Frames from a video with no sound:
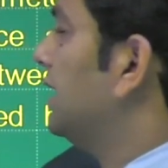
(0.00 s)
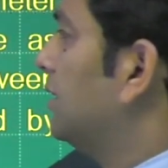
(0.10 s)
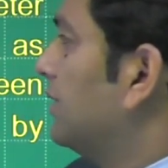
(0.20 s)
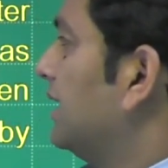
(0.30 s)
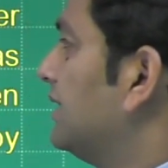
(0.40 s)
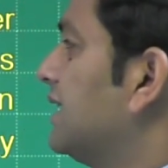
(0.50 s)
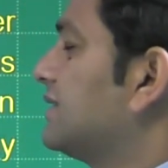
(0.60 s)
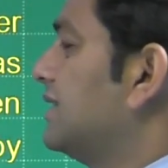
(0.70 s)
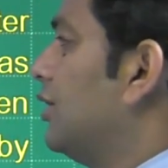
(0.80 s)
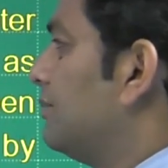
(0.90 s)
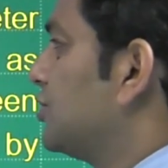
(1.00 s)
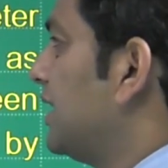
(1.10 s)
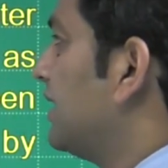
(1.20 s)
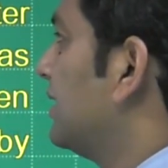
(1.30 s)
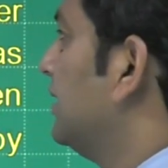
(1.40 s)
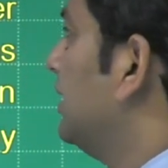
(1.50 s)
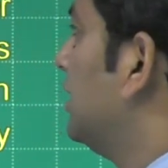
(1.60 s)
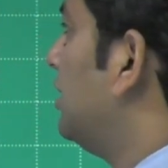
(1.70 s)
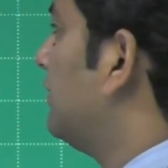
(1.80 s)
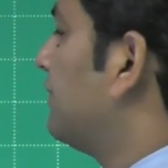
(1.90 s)
Okay, that's the object
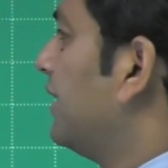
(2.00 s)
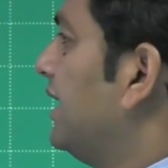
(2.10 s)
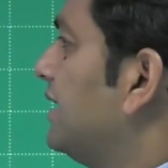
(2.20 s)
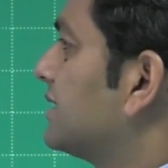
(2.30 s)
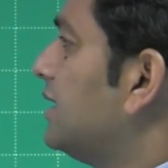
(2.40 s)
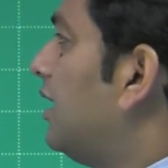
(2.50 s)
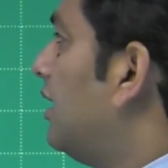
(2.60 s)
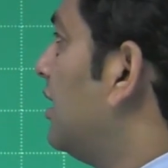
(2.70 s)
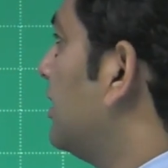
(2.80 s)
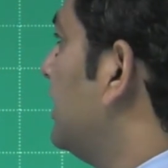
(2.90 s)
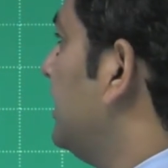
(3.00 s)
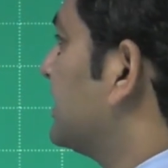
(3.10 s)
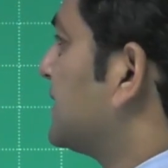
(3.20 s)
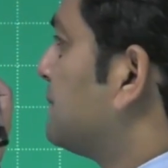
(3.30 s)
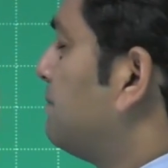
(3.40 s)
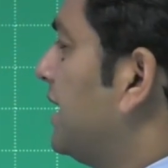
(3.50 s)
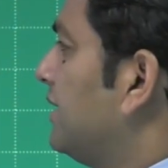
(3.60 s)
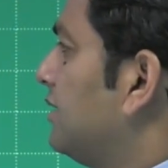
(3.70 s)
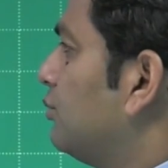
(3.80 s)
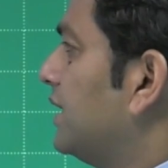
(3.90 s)
of radius r is
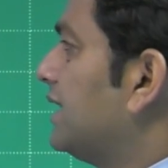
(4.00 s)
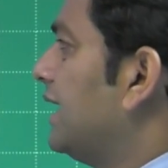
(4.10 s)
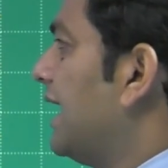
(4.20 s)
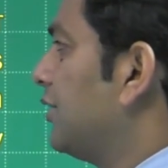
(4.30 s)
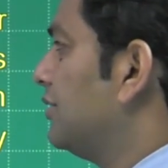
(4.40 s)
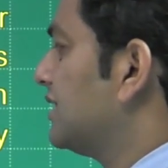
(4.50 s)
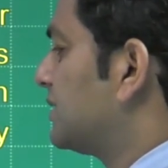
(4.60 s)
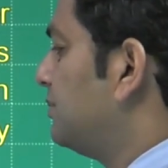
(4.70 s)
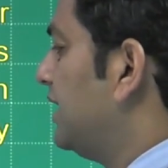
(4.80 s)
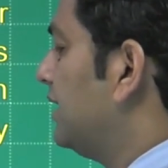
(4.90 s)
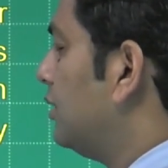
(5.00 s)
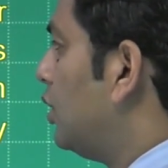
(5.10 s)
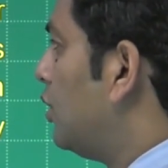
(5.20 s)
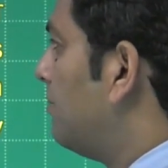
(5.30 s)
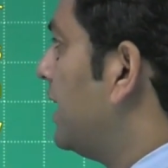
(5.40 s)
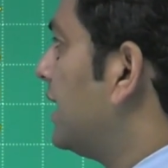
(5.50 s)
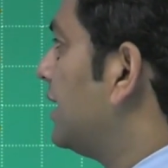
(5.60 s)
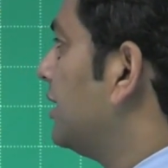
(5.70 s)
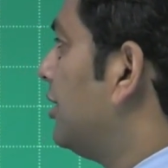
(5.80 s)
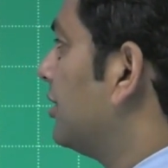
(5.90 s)
spin with an angular speed
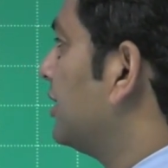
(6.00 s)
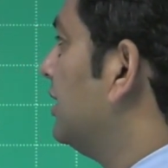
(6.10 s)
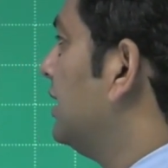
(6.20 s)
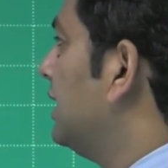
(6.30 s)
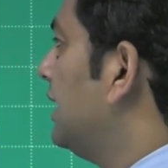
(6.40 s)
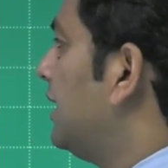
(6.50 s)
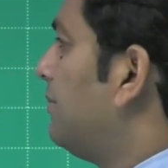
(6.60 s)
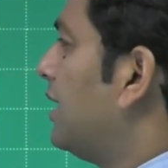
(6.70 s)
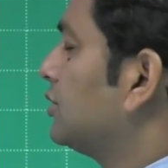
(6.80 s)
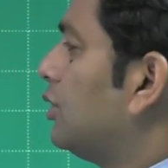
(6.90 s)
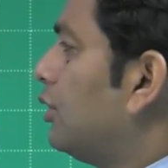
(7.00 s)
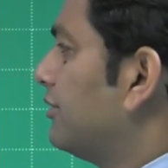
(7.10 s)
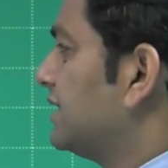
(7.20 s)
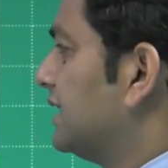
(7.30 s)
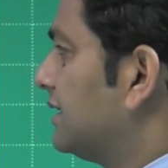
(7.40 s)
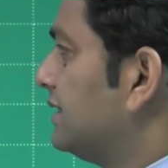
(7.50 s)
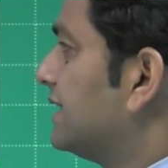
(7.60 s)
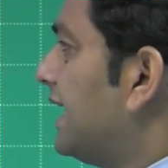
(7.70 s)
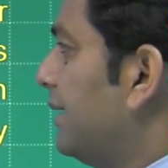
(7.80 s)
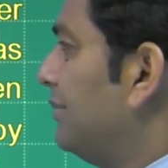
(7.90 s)
omega naught about a horizontal
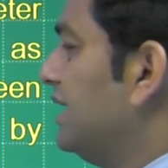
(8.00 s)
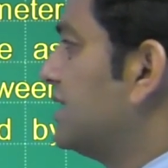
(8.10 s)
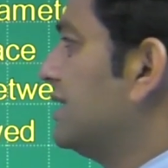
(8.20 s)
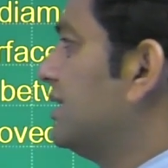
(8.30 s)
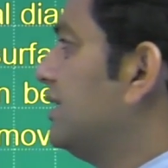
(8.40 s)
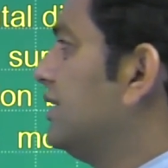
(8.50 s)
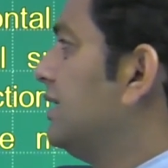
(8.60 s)
diameter.